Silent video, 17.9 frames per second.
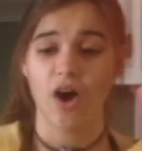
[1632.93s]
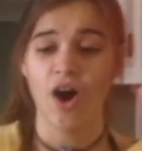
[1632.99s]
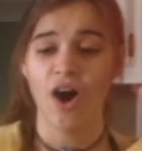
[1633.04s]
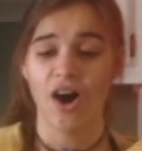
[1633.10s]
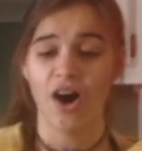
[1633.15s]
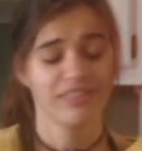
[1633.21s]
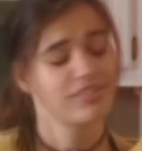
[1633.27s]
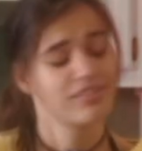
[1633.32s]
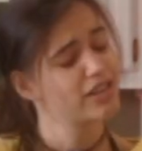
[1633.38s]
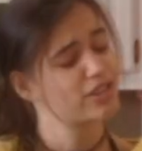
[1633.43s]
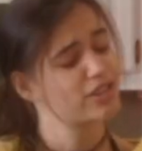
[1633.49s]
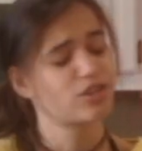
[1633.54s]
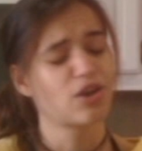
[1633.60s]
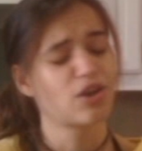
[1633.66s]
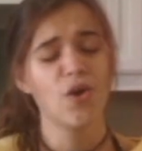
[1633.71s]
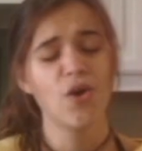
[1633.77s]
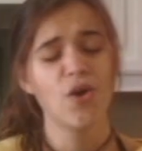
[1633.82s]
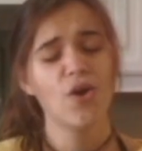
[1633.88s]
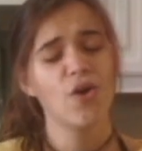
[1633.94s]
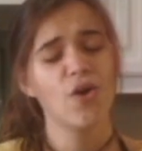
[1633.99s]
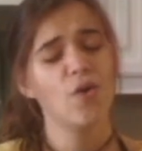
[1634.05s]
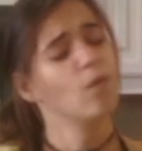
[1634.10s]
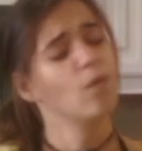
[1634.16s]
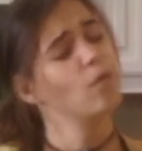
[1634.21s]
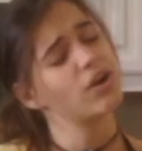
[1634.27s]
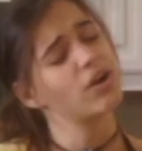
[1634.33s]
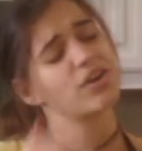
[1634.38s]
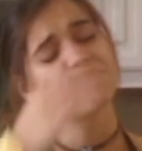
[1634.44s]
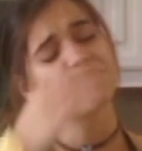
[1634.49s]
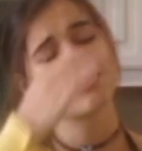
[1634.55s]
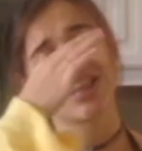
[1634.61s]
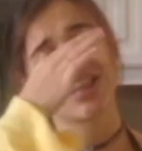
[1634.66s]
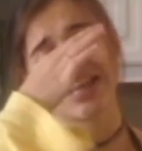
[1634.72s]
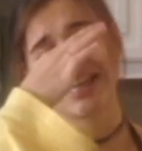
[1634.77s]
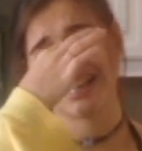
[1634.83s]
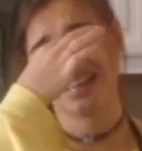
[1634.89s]
on this
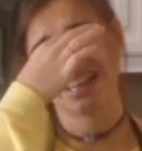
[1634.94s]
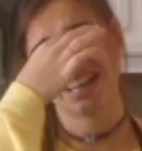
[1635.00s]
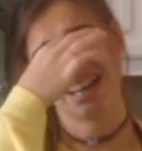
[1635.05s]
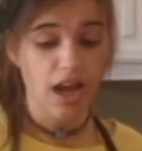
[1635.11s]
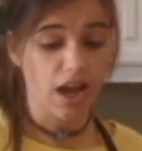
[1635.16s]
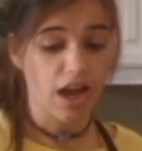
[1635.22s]
wonderful idea.